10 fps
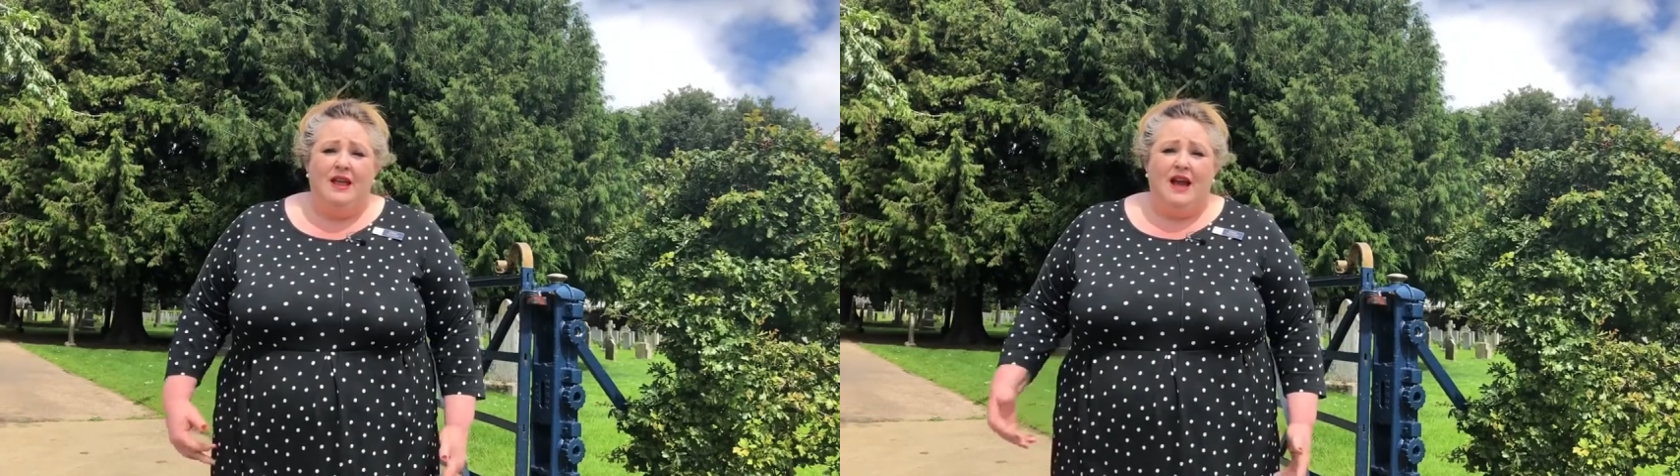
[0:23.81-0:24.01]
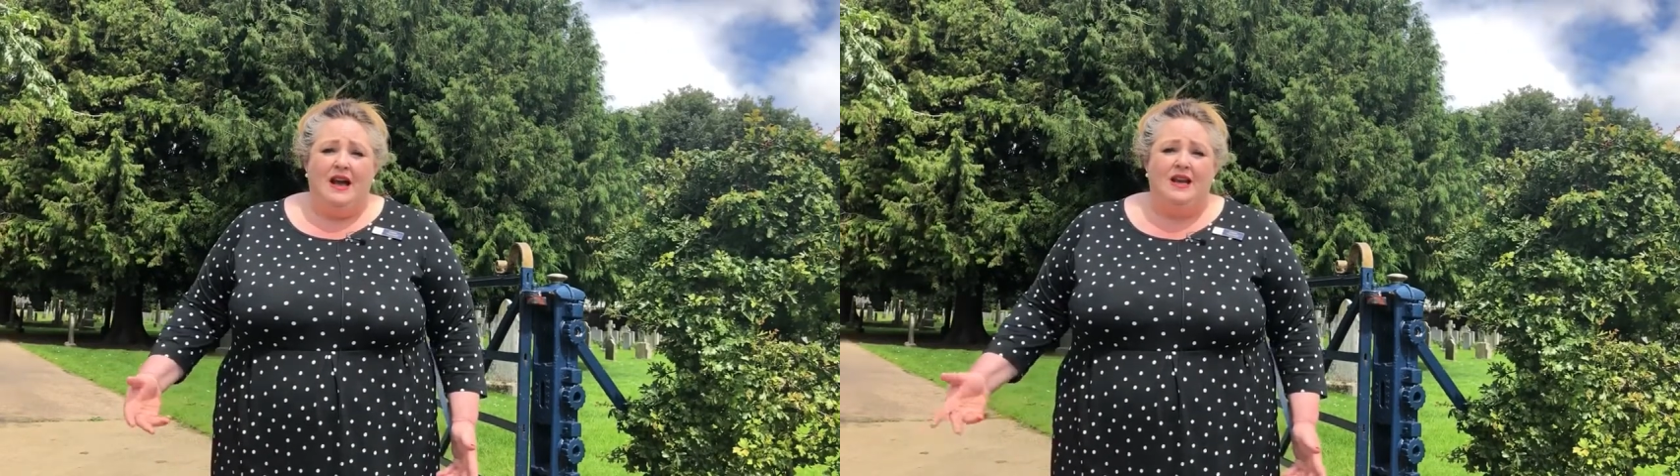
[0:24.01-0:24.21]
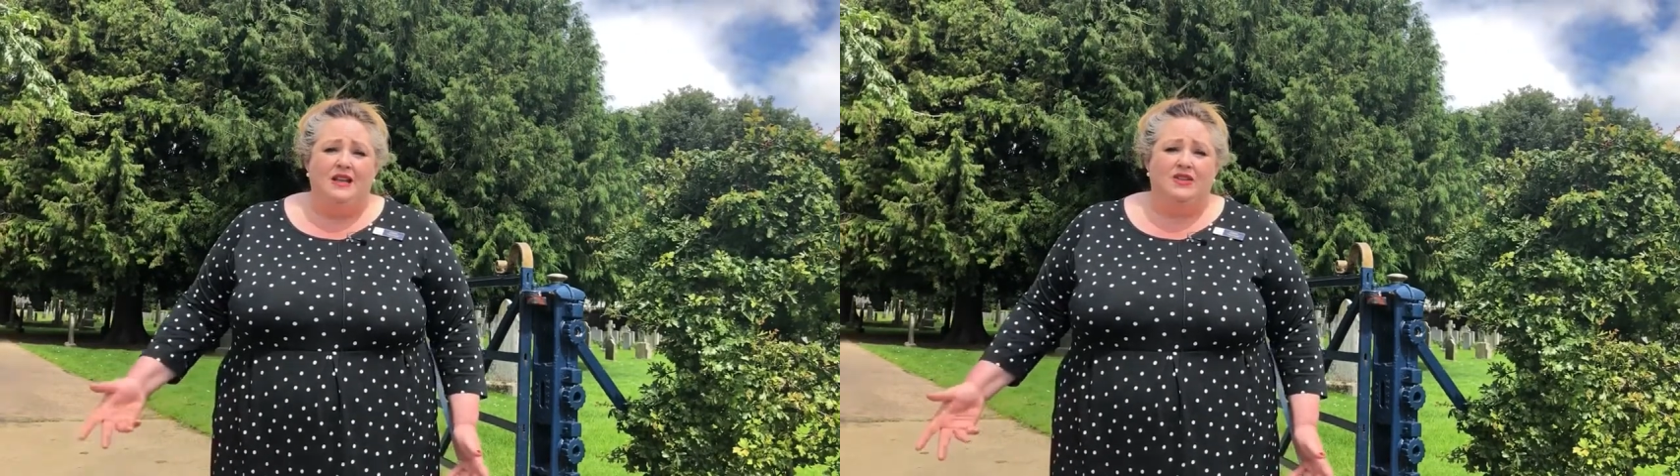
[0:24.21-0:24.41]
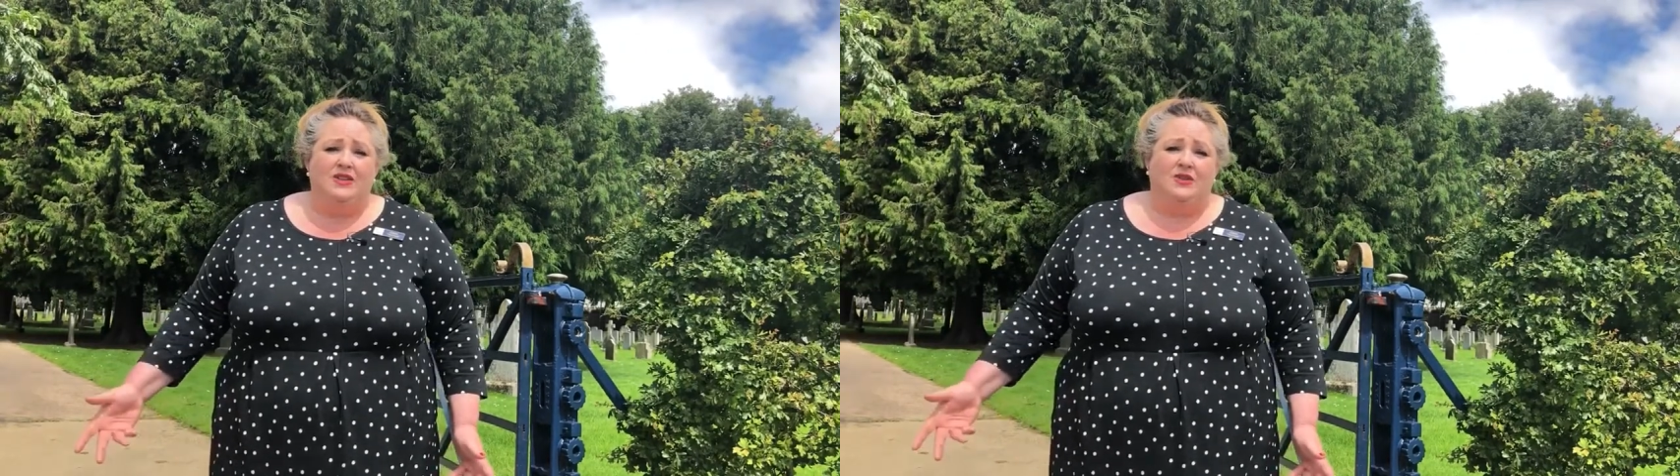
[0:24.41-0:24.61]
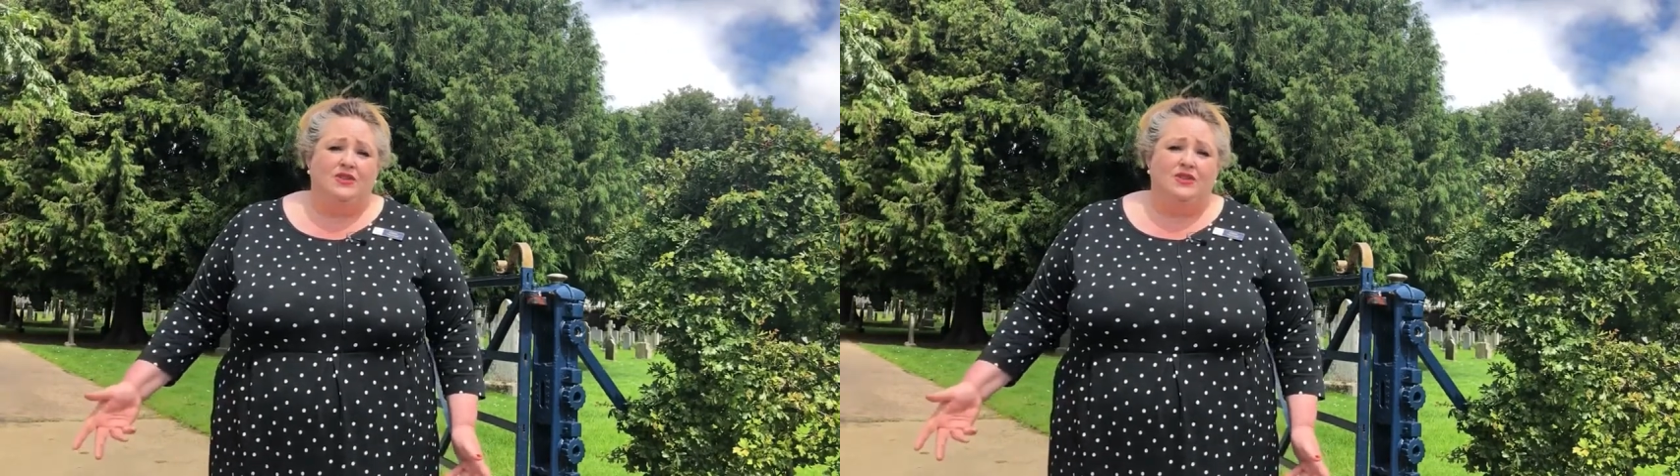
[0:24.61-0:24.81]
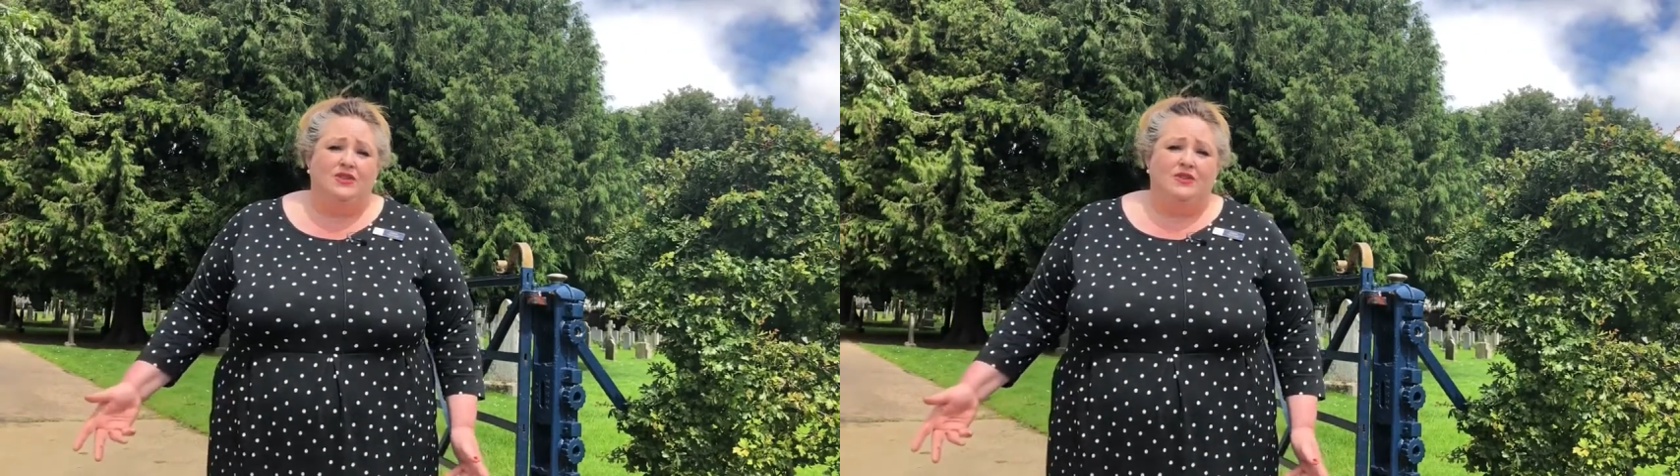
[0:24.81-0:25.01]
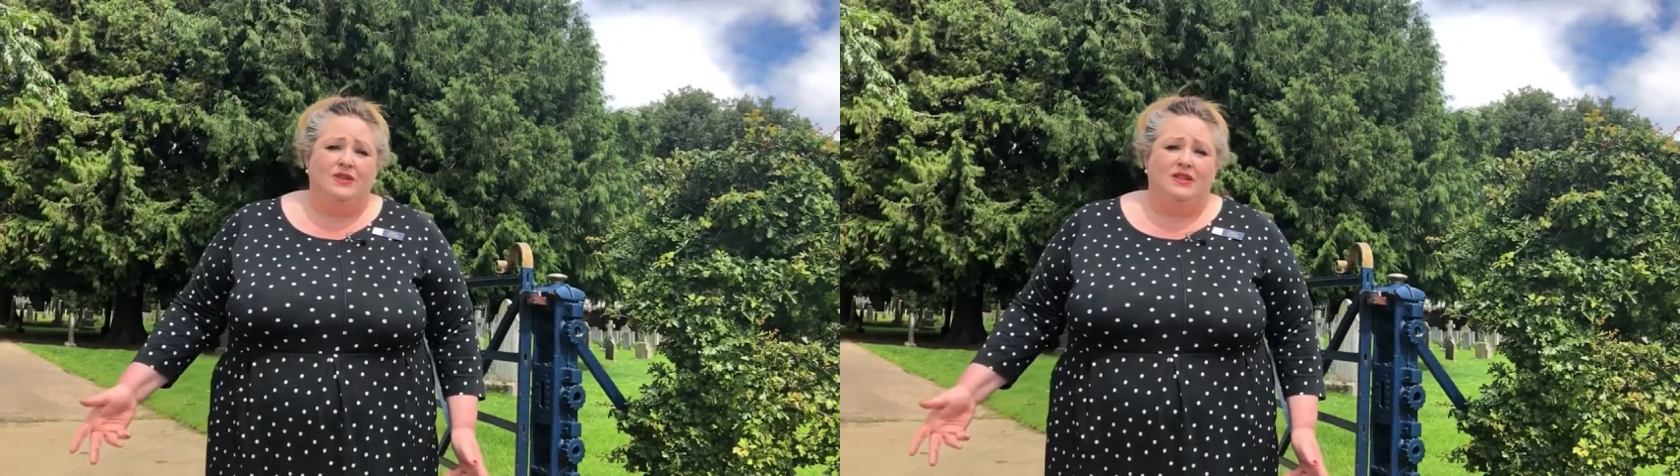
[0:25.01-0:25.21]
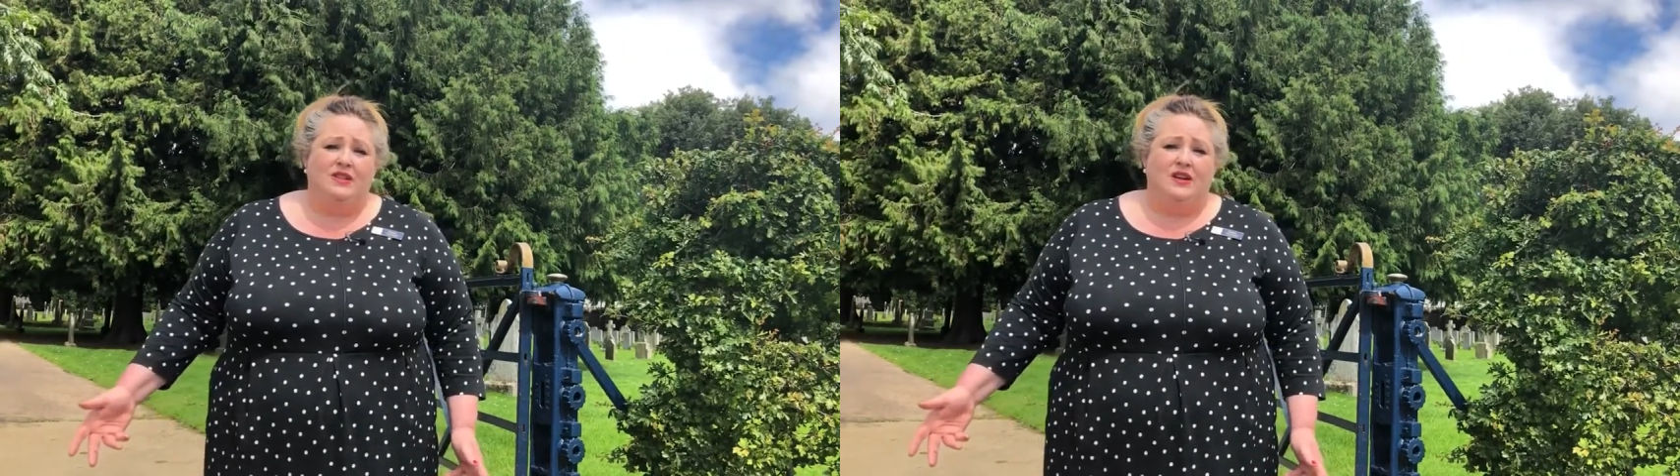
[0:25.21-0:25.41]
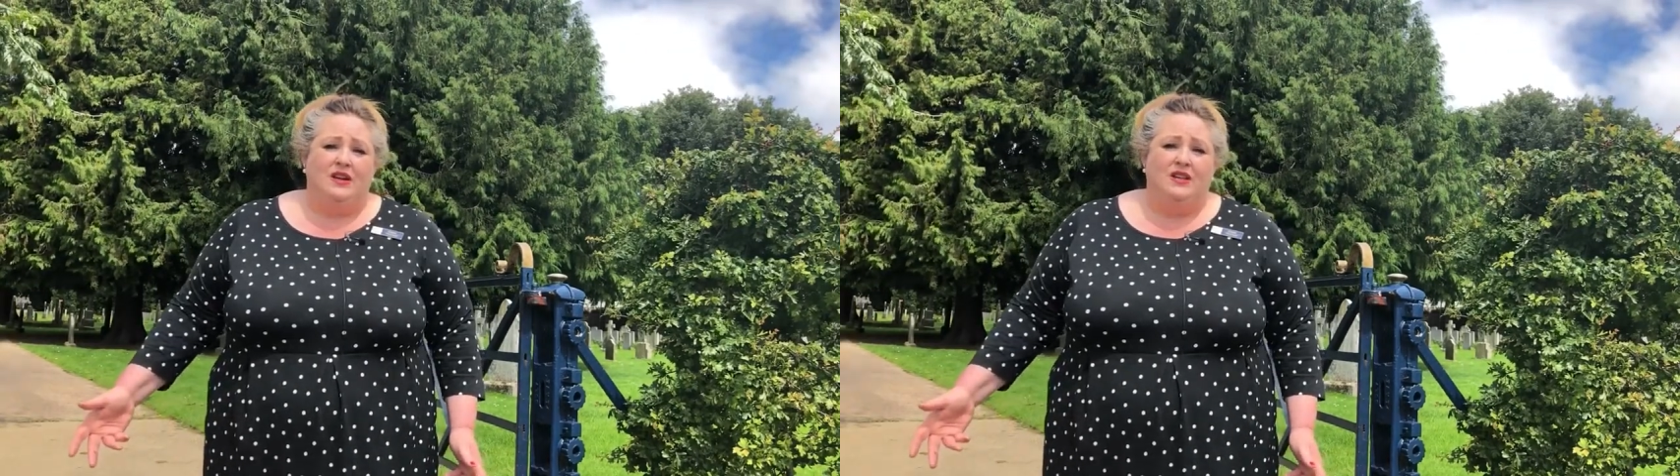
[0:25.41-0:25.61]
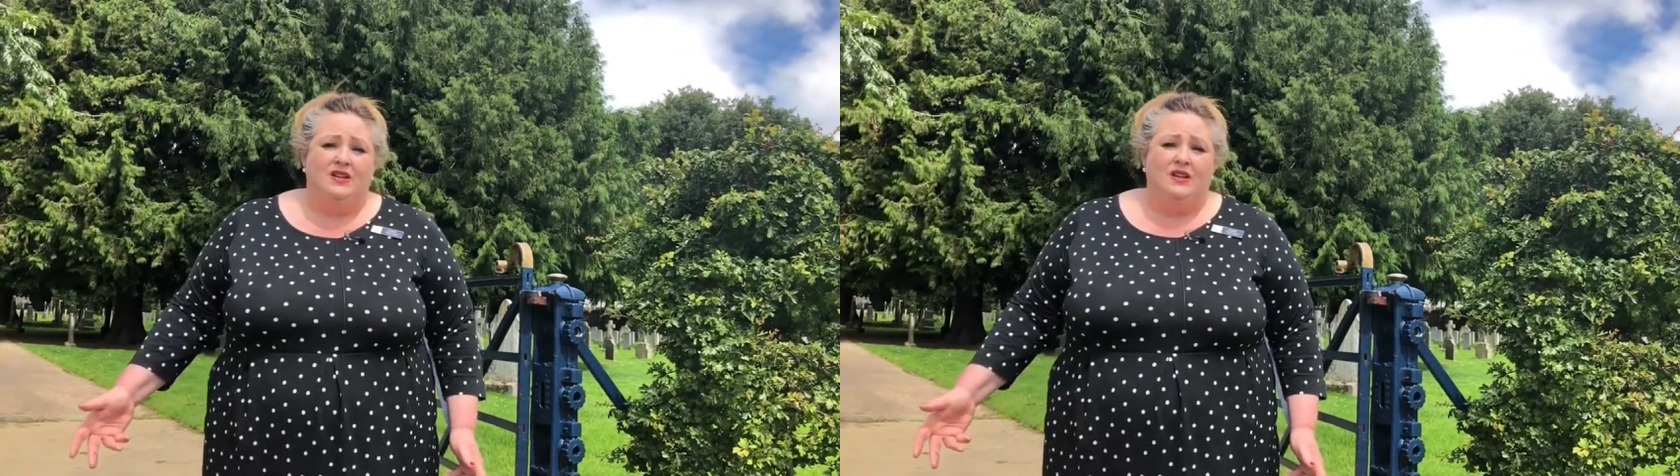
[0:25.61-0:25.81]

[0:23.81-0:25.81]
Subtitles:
any soldiers who had died